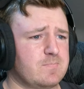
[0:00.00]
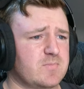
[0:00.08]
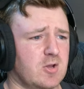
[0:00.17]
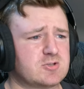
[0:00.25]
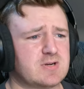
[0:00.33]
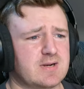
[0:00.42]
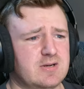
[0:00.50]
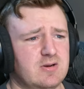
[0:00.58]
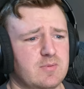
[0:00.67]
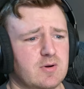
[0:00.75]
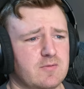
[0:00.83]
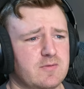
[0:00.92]
I'll try to
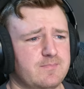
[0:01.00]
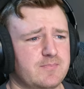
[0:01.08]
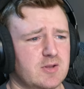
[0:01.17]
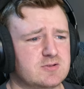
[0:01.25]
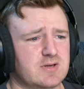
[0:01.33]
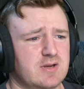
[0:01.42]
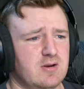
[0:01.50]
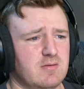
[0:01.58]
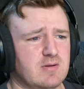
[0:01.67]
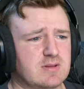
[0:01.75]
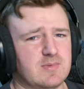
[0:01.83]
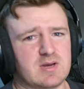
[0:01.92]
do both. I'll try to do
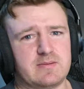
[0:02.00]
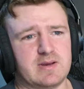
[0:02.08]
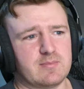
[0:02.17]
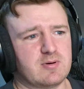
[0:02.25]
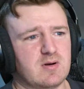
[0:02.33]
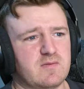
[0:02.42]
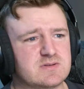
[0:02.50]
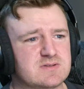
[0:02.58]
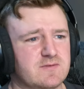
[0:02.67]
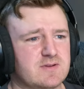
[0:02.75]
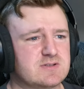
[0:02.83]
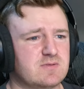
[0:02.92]
both. I'm not gonna make a promise
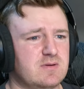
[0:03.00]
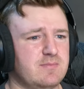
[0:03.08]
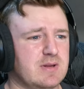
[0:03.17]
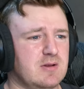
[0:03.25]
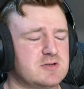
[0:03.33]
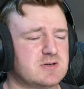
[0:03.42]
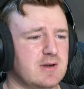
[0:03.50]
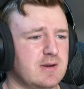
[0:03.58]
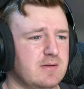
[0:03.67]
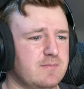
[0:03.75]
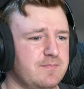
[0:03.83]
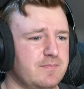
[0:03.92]
for this one, but I'll try.